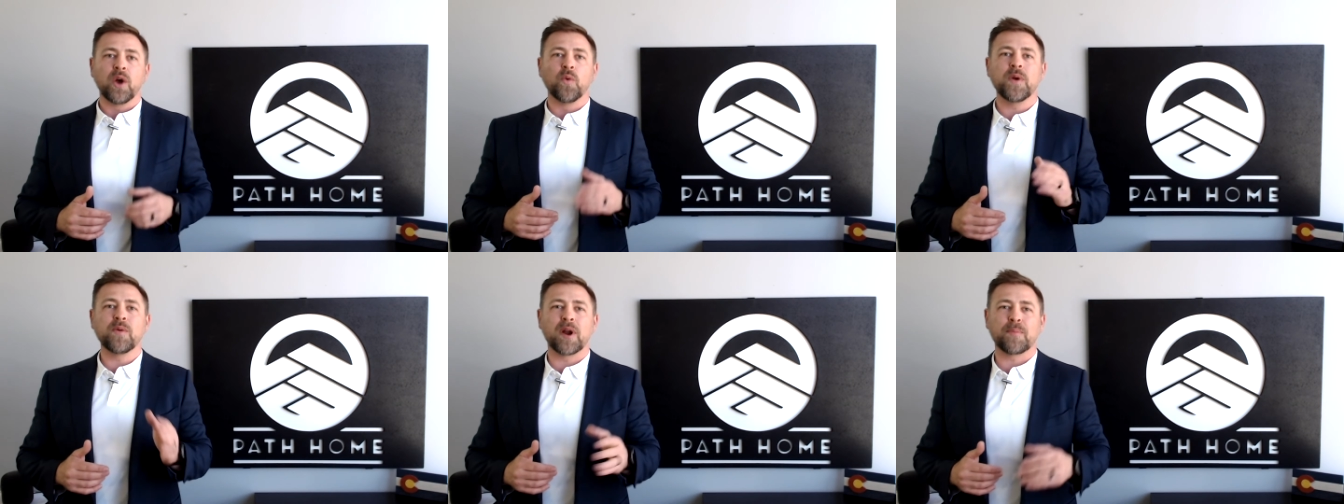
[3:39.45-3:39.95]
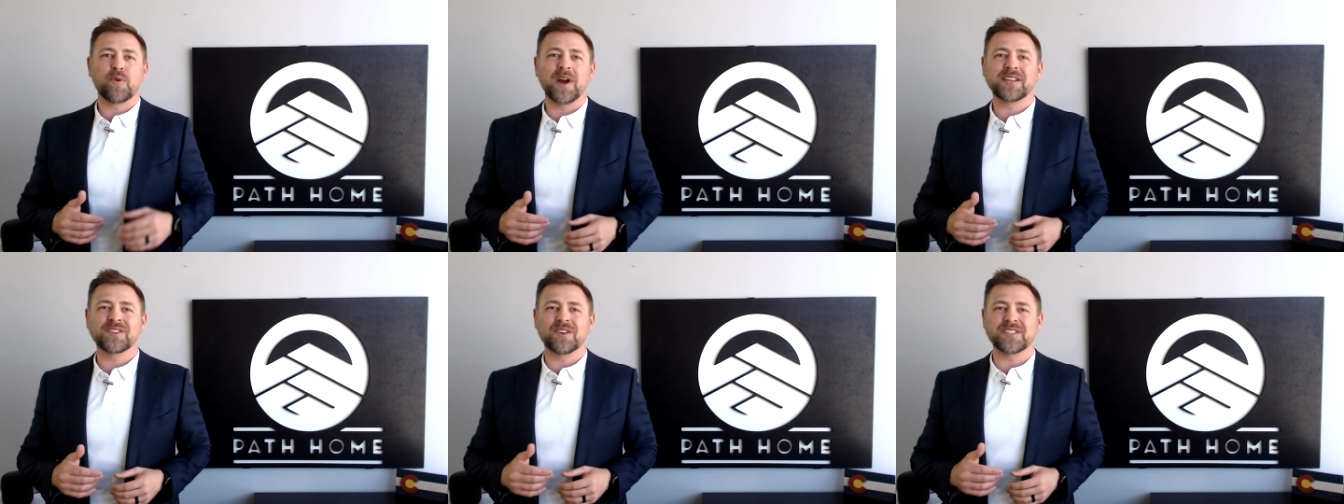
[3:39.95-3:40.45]
We want to
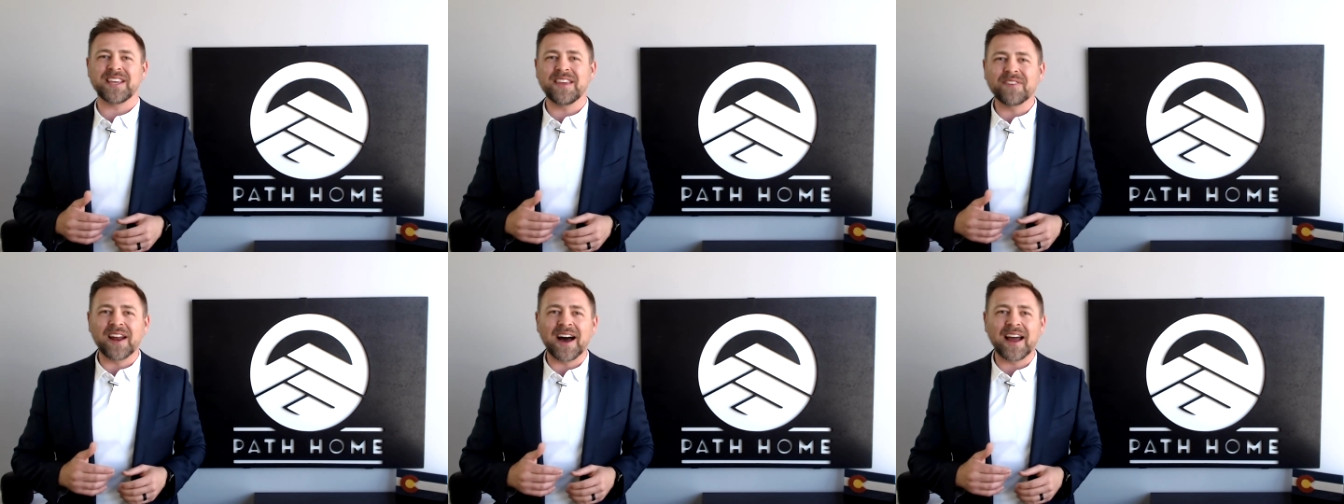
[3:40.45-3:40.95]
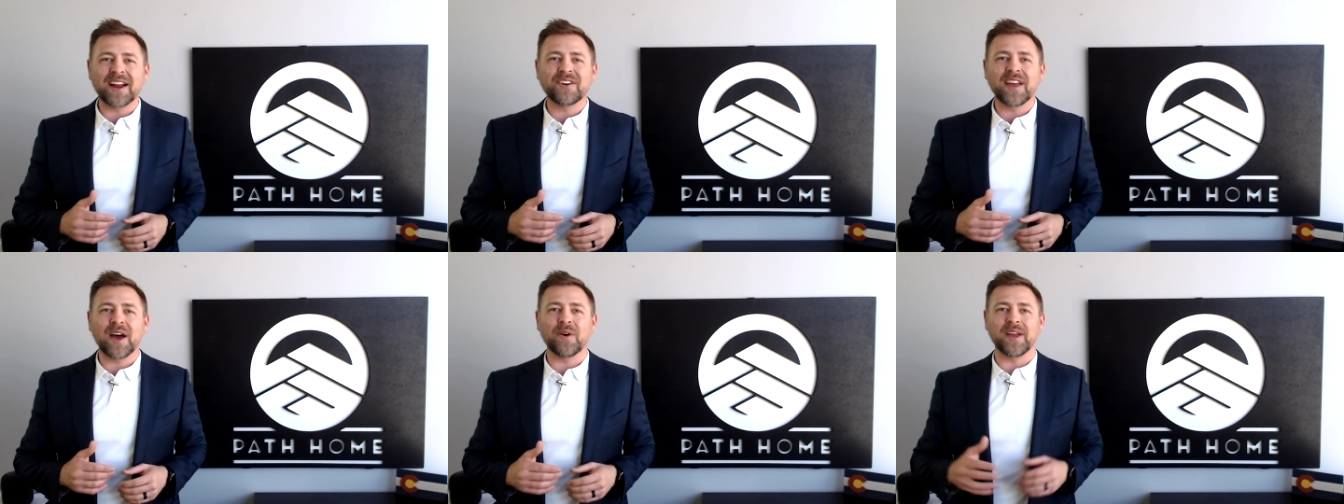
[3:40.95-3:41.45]
price ours even higher
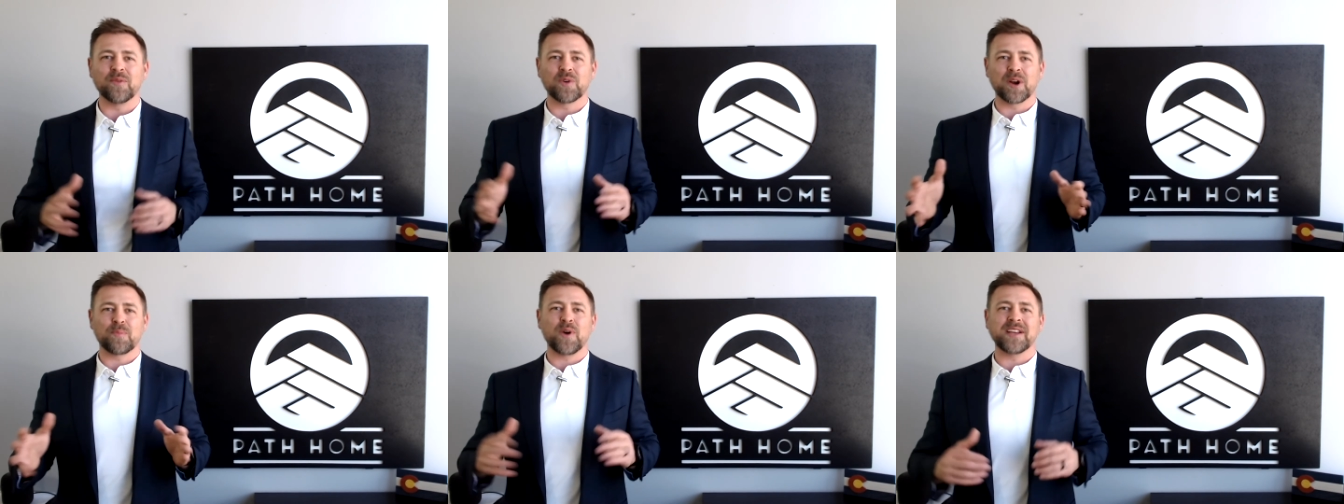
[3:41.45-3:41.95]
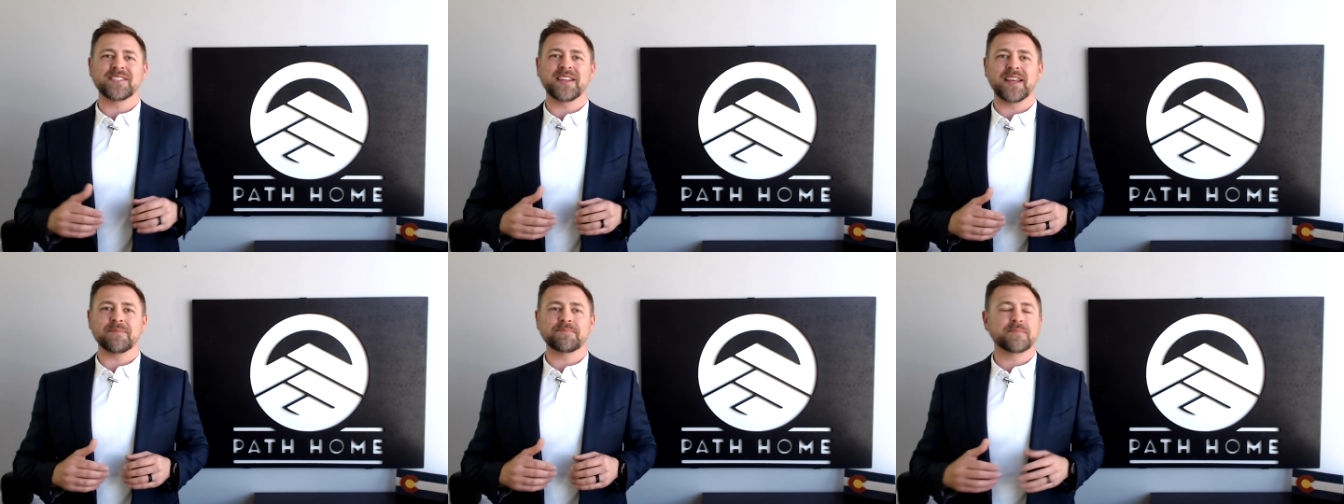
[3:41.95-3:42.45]
now and we're going to price it
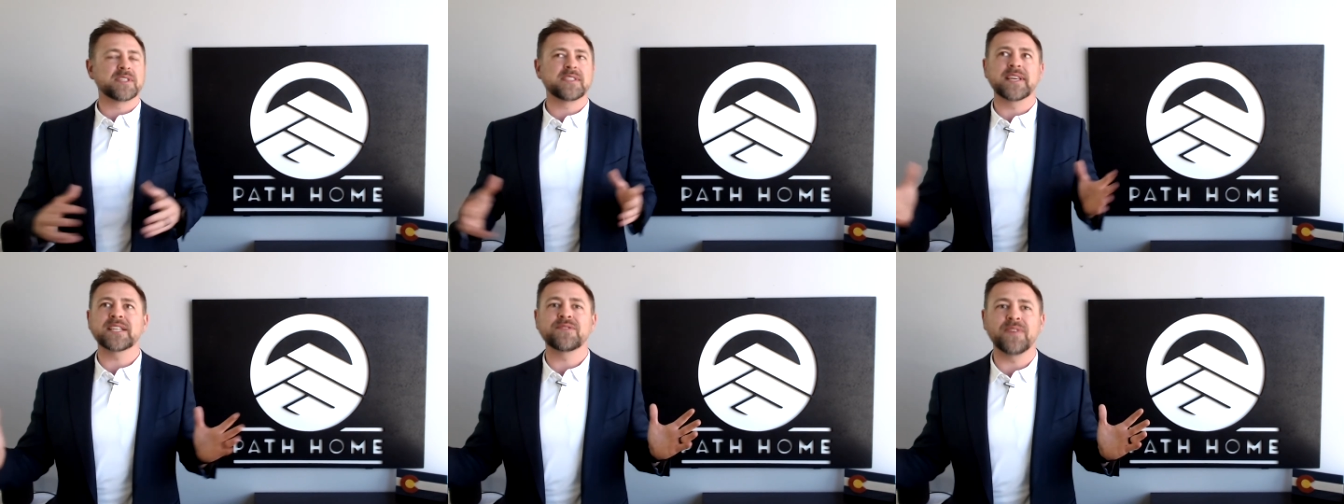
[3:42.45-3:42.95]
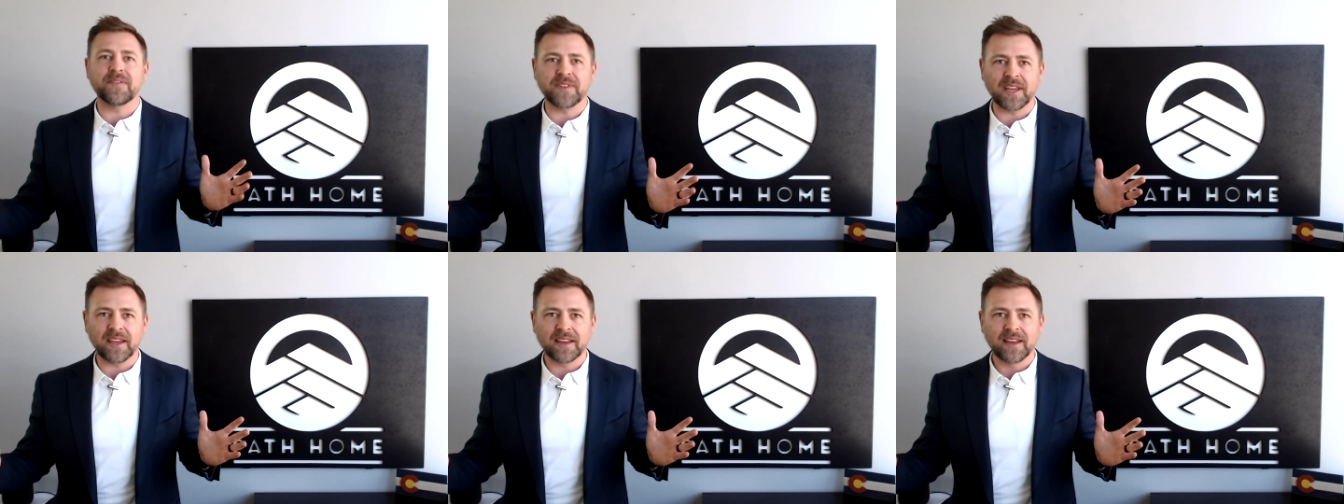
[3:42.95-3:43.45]
at
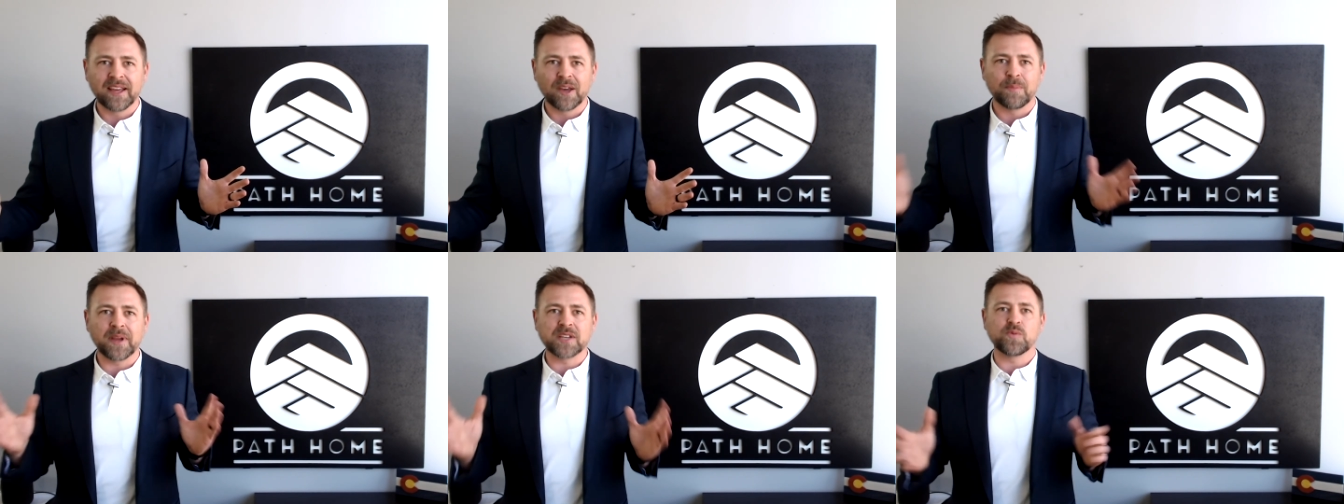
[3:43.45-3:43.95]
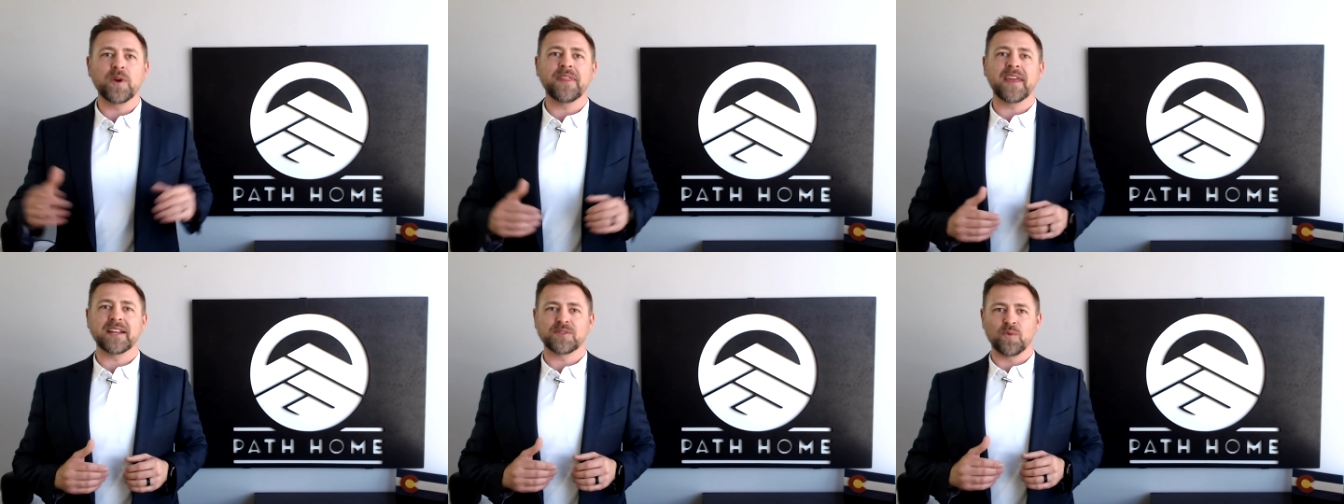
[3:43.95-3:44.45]
650 because we
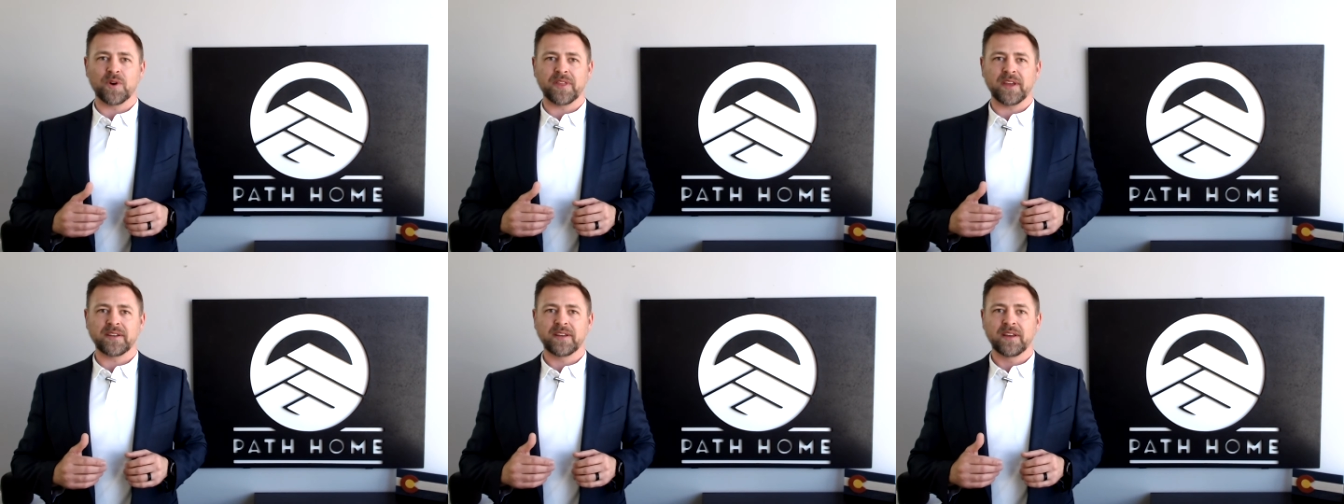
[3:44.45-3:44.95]
think it's worth it."